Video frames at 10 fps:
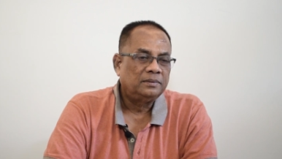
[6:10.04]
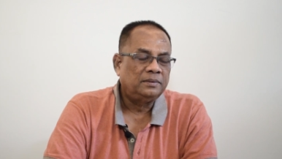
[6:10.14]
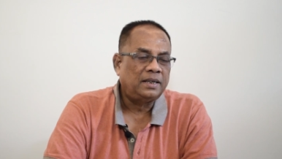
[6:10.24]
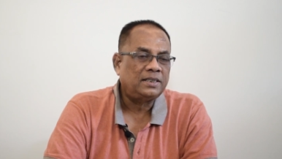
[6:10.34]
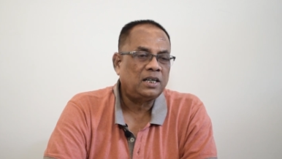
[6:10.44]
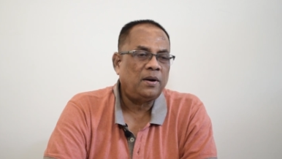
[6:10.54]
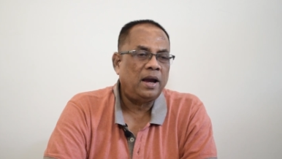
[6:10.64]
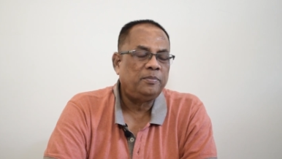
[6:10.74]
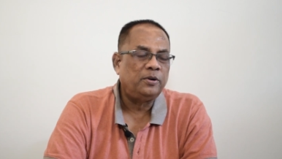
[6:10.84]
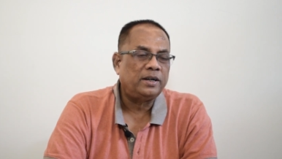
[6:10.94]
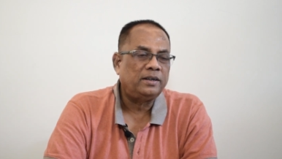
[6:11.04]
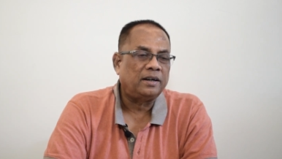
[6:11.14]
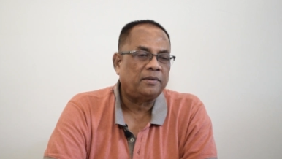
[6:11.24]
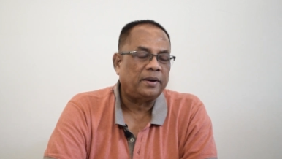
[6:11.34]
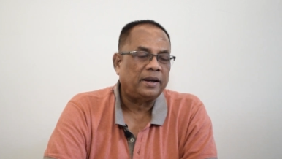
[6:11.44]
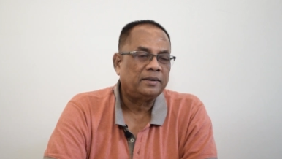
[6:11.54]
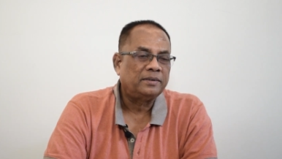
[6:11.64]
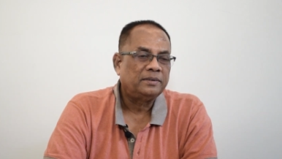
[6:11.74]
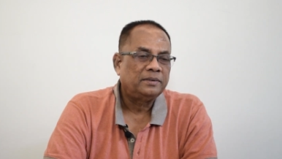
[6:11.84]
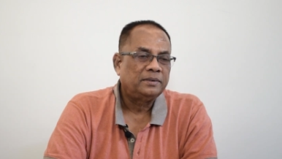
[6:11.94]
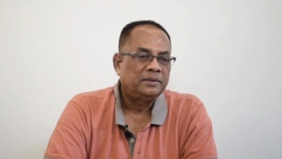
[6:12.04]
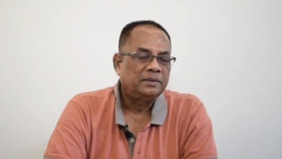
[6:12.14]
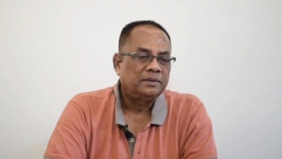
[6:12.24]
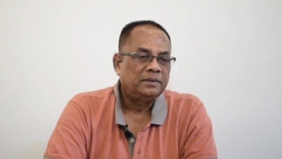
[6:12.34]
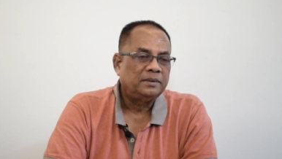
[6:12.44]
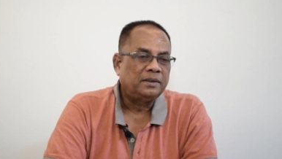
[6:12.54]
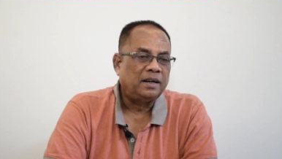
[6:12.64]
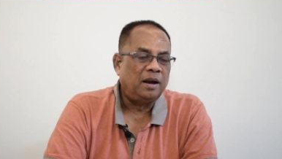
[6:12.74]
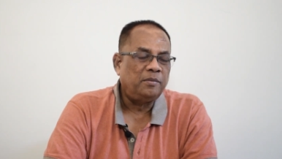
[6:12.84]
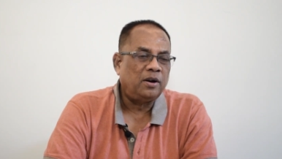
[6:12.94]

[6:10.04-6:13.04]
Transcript: That's how I put it that way. I'm